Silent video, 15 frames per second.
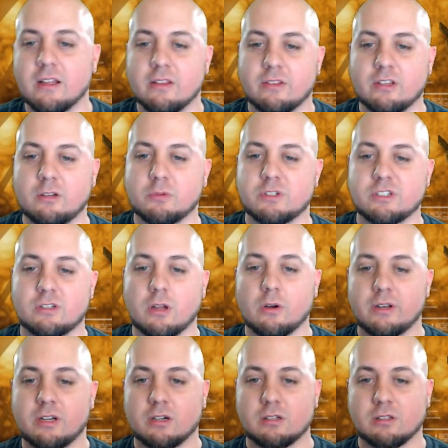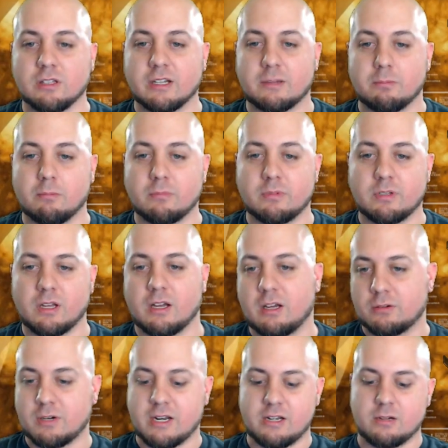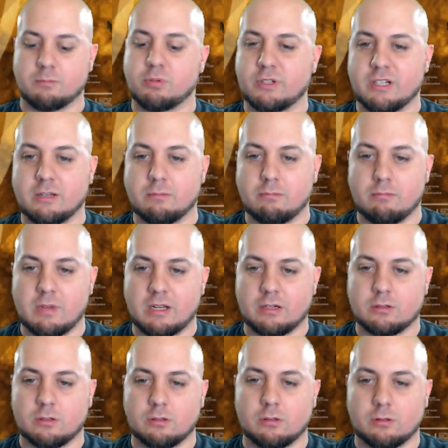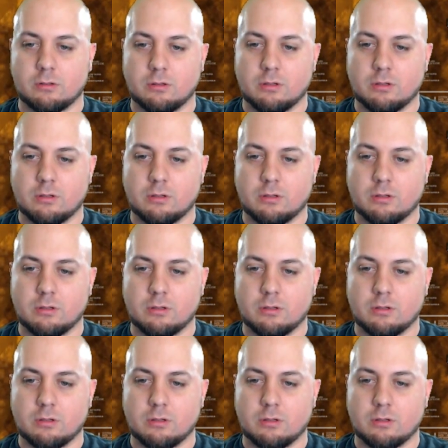then you would just go in here, click right here and put in medical